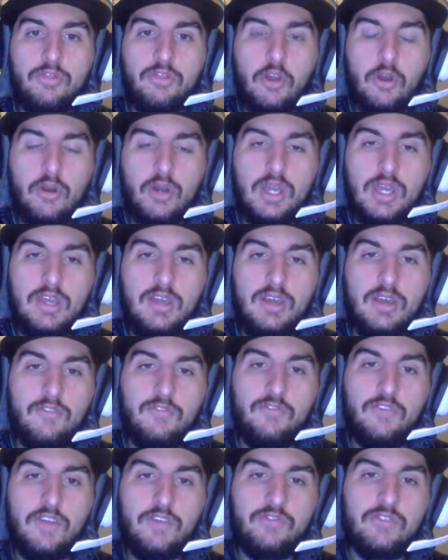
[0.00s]
30,
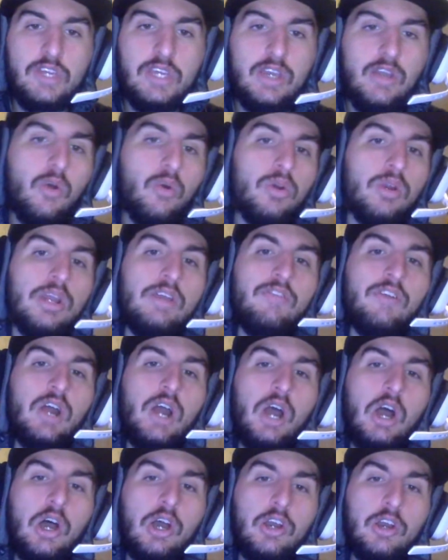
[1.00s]
50, or even
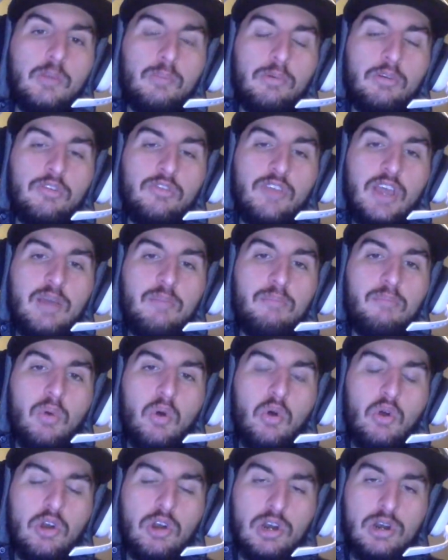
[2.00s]
100%
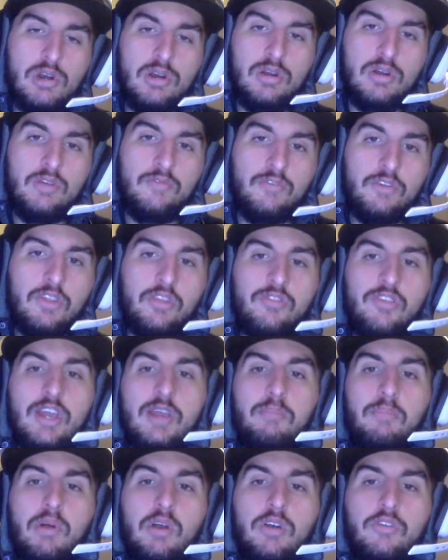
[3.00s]
more for the
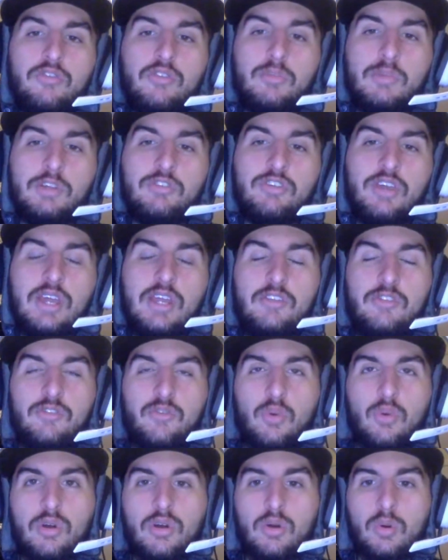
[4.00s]
same parts from a chain
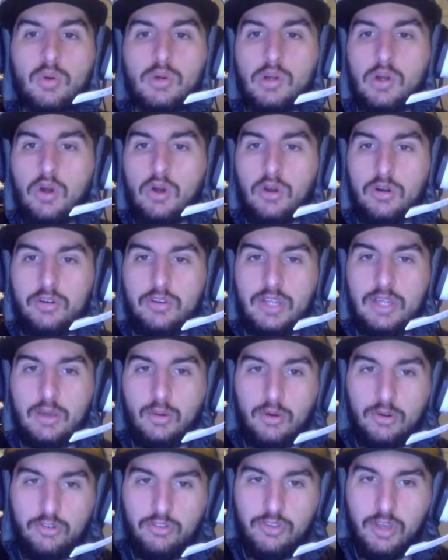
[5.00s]
store or car
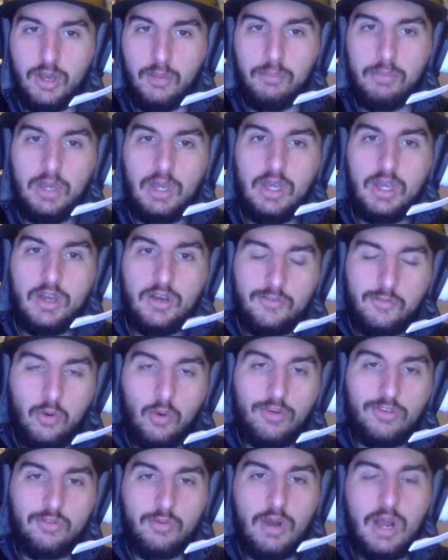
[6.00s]
dealership? Of
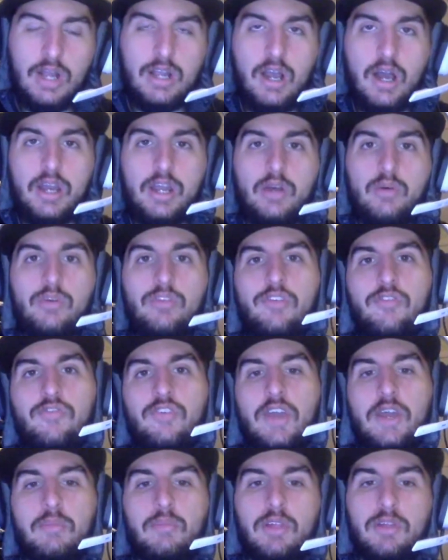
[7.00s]
course, Rock Auto is a
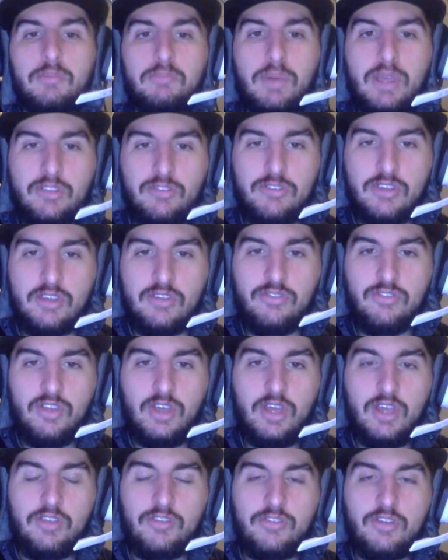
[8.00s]
family business
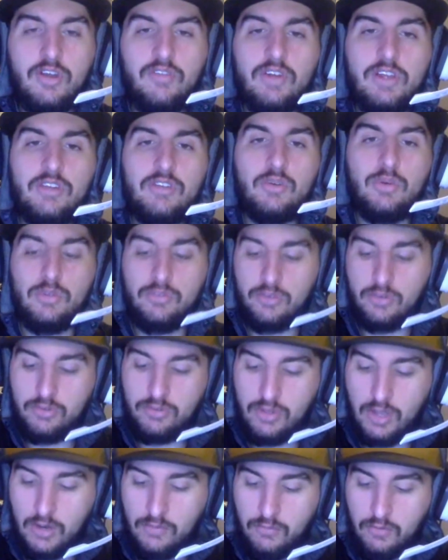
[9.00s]
serving
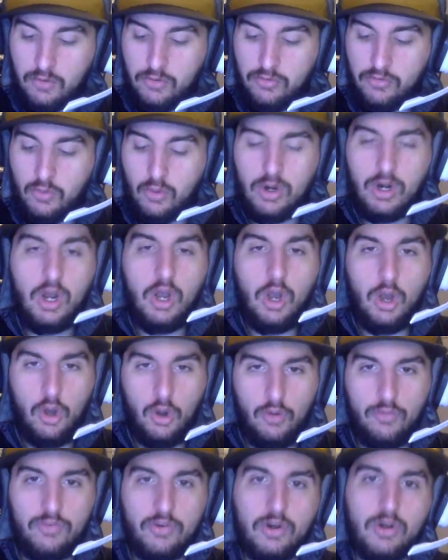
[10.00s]
do-it-yourselfers for
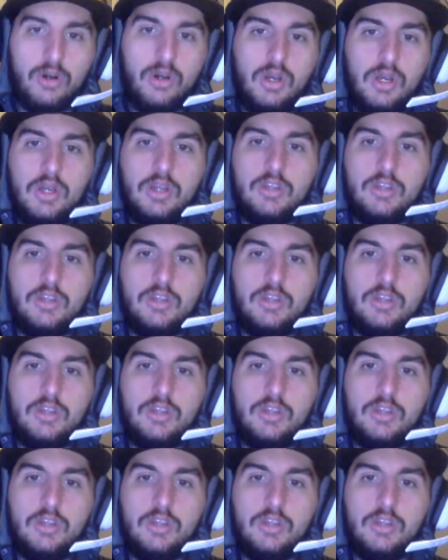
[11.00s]
over